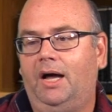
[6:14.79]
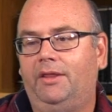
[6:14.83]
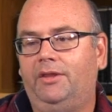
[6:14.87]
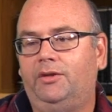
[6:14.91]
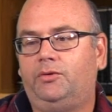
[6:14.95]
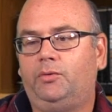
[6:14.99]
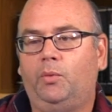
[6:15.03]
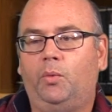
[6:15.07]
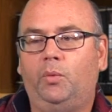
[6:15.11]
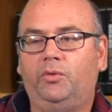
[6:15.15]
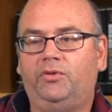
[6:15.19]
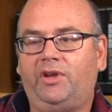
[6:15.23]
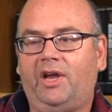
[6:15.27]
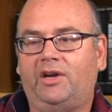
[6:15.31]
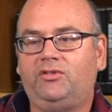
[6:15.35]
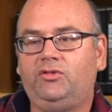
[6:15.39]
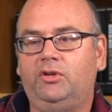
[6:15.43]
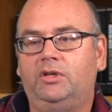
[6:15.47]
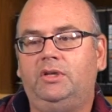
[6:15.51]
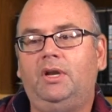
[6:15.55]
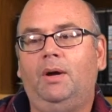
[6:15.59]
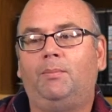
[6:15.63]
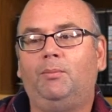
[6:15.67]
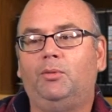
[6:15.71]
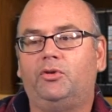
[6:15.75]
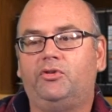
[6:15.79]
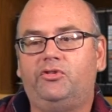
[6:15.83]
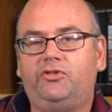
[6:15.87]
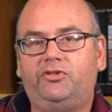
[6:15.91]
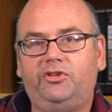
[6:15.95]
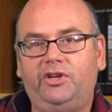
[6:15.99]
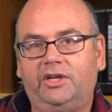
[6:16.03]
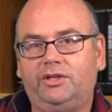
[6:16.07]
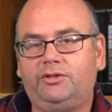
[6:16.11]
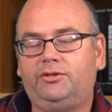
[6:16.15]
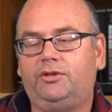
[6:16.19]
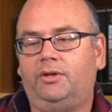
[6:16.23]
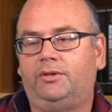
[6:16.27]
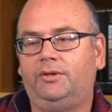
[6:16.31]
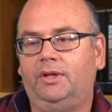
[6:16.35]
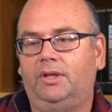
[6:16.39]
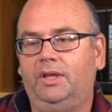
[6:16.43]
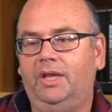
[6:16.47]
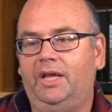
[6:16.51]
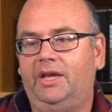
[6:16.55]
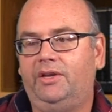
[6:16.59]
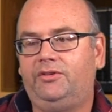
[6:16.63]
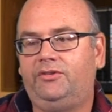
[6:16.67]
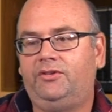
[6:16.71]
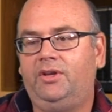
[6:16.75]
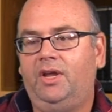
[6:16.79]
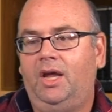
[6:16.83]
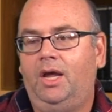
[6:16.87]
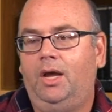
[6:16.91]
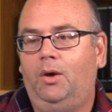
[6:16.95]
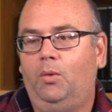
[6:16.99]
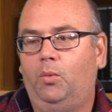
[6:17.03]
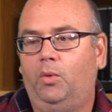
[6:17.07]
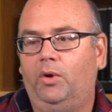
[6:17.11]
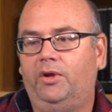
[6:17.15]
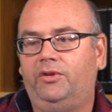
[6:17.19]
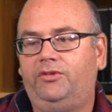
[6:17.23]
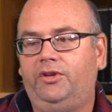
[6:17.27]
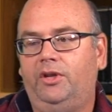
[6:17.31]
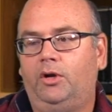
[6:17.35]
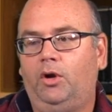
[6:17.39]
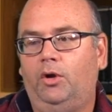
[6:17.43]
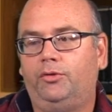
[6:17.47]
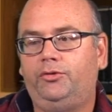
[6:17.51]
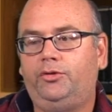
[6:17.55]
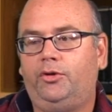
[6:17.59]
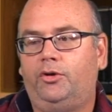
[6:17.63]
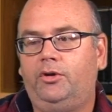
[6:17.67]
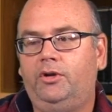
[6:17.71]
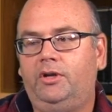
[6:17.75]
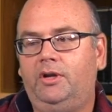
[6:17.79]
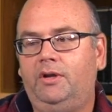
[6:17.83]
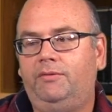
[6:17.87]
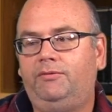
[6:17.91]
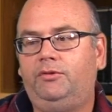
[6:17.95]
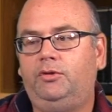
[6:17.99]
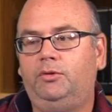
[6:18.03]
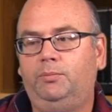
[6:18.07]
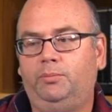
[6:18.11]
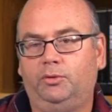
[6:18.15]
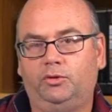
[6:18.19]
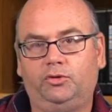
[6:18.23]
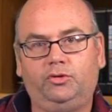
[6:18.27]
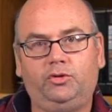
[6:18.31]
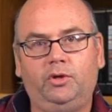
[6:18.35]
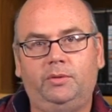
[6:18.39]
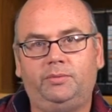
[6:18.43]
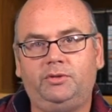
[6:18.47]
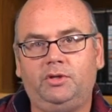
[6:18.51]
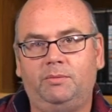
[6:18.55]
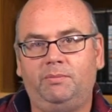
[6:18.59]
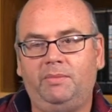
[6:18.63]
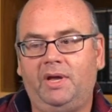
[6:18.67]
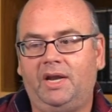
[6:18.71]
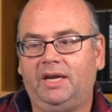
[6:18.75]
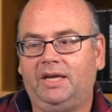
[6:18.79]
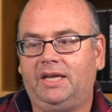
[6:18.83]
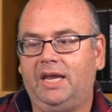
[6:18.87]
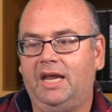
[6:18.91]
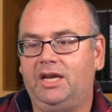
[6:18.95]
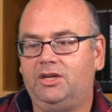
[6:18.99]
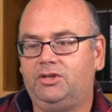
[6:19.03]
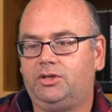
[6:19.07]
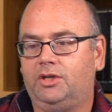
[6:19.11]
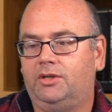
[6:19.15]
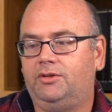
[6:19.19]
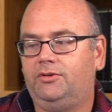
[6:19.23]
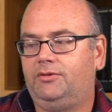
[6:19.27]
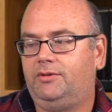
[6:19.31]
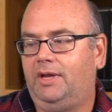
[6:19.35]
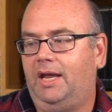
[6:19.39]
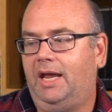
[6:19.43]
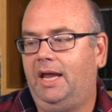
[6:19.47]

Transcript: This one was actually number 6 on the list, was an alternative to prescription medications.